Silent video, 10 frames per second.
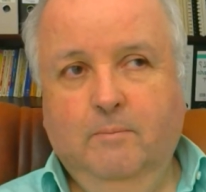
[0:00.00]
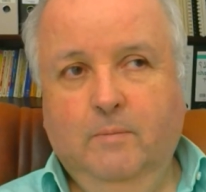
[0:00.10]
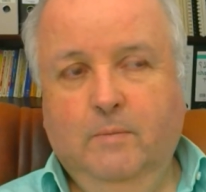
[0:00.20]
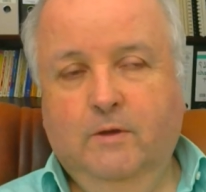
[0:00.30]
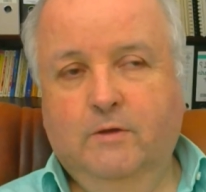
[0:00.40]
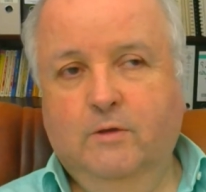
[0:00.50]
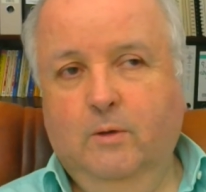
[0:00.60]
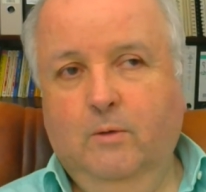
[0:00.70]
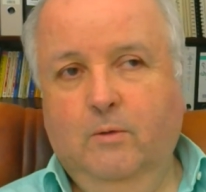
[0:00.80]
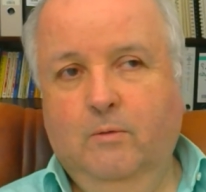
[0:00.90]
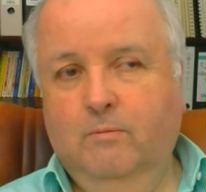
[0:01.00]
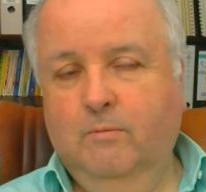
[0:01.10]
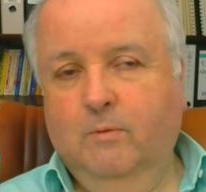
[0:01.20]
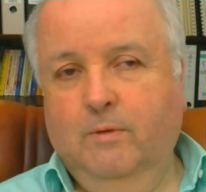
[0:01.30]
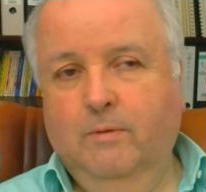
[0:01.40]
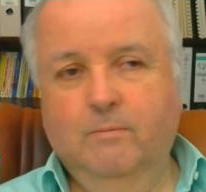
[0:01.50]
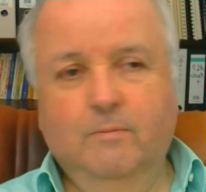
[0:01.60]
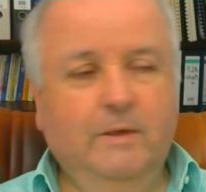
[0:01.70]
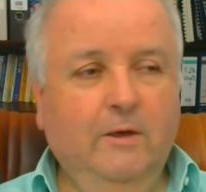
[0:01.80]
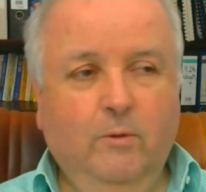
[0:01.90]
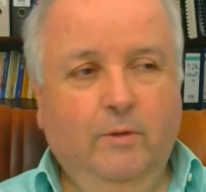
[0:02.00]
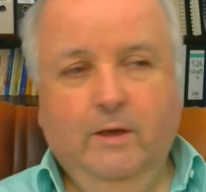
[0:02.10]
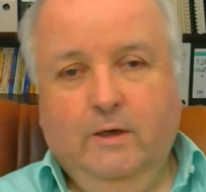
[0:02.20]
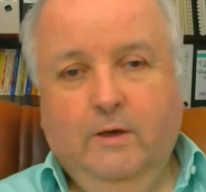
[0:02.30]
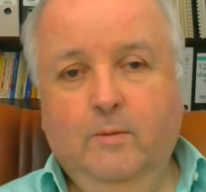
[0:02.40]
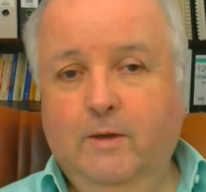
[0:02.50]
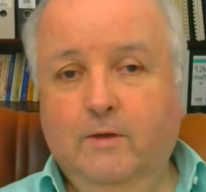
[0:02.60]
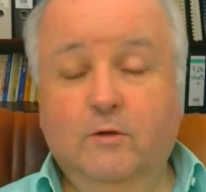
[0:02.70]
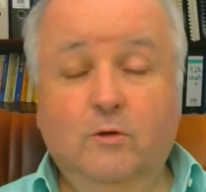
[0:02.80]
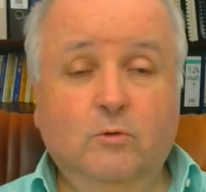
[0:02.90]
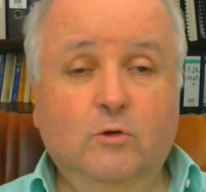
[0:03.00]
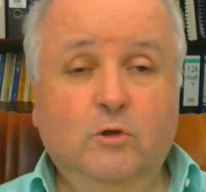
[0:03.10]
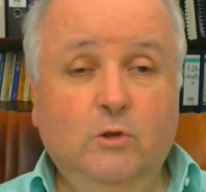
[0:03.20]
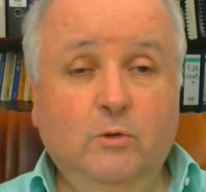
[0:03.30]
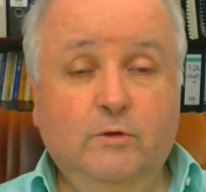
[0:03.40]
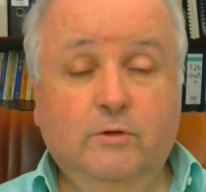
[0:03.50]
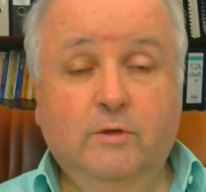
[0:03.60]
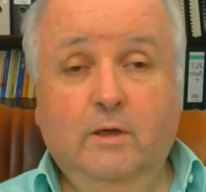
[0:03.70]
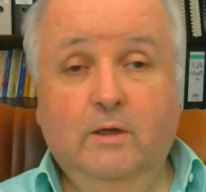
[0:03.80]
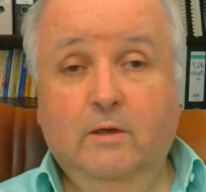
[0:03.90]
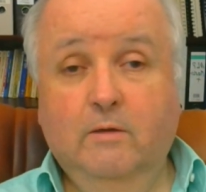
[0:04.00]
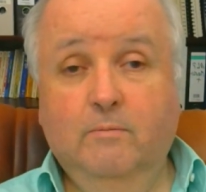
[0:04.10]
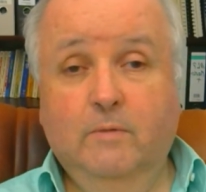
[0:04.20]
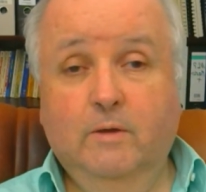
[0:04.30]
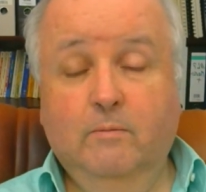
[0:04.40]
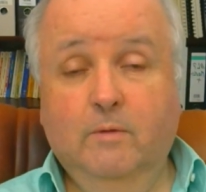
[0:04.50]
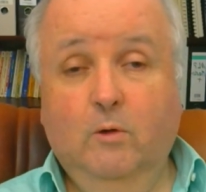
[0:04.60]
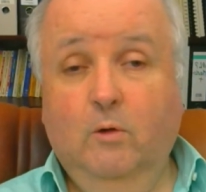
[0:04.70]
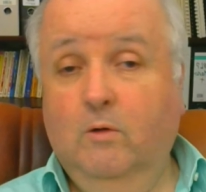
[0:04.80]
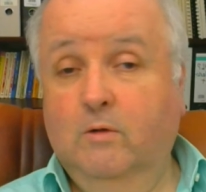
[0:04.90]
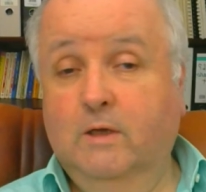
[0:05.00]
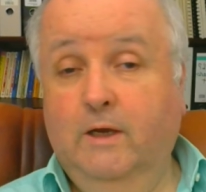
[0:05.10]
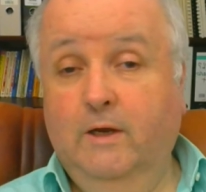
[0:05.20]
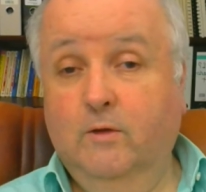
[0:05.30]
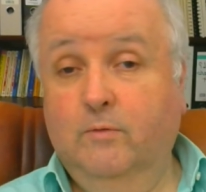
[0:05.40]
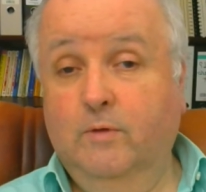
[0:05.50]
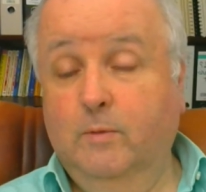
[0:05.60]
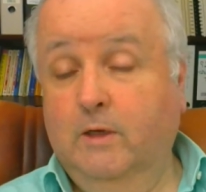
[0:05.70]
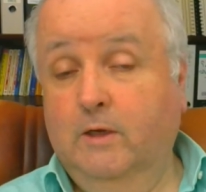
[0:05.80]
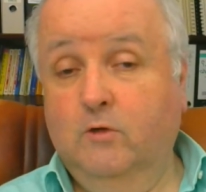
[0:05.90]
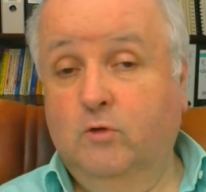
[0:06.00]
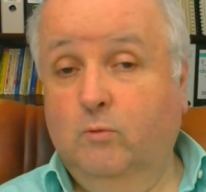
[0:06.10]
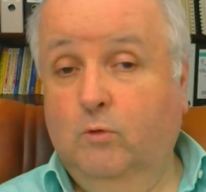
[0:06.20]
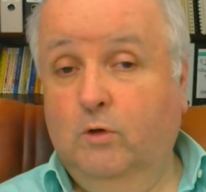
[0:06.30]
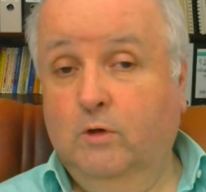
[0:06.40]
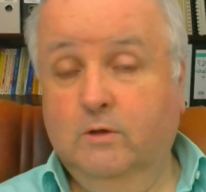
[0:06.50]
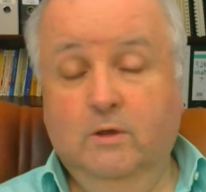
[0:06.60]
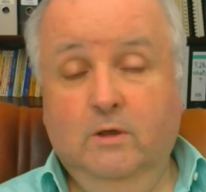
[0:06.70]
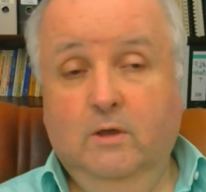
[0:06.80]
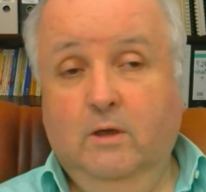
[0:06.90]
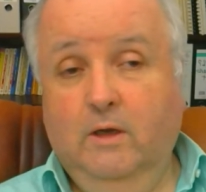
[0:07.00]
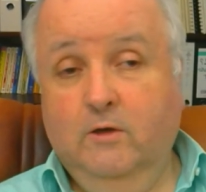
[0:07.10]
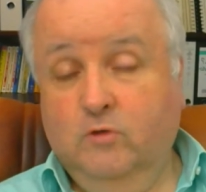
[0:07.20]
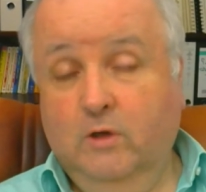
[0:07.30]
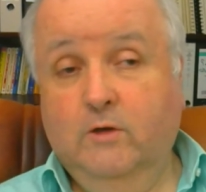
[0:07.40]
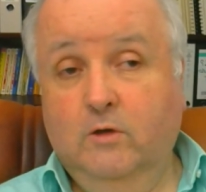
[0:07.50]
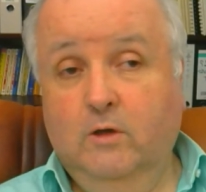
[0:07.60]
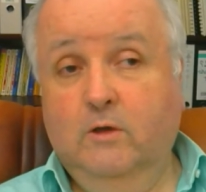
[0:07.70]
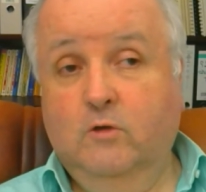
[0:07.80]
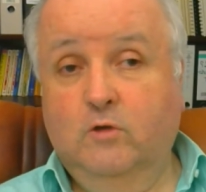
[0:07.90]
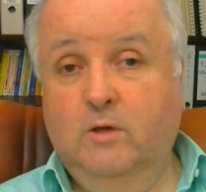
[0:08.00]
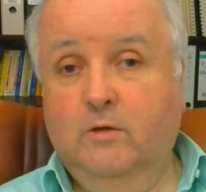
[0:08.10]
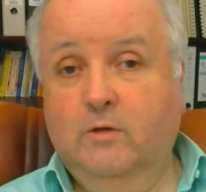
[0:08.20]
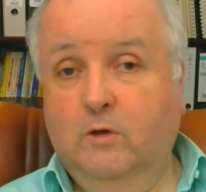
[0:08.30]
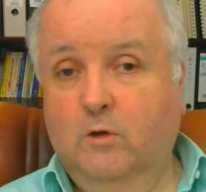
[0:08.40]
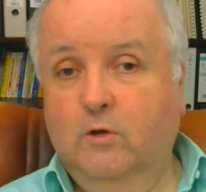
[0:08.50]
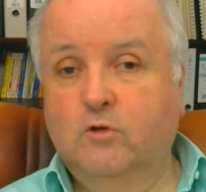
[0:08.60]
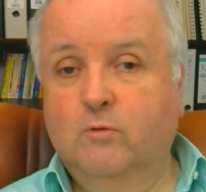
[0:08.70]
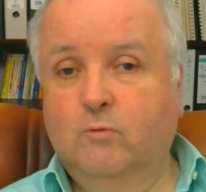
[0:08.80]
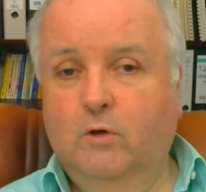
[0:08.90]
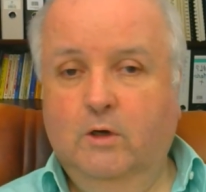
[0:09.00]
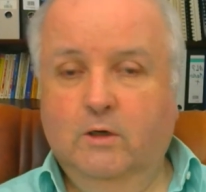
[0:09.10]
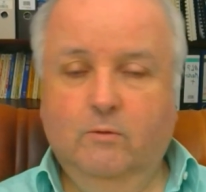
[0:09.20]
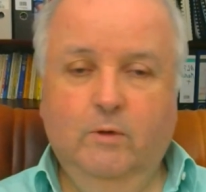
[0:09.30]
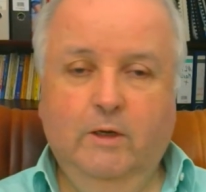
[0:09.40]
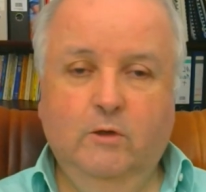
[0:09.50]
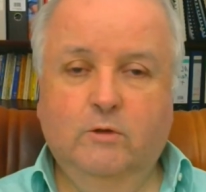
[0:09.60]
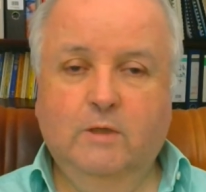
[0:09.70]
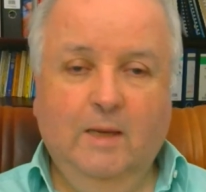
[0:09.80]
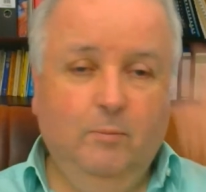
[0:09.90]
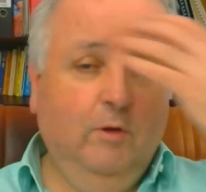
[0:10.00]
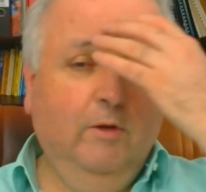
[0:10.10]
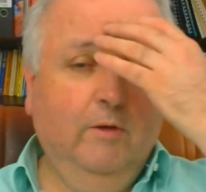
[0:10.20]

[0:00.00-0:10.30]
So, you know, there are other methods you could use, all kinds of energy work, energy psychology work, where you tap on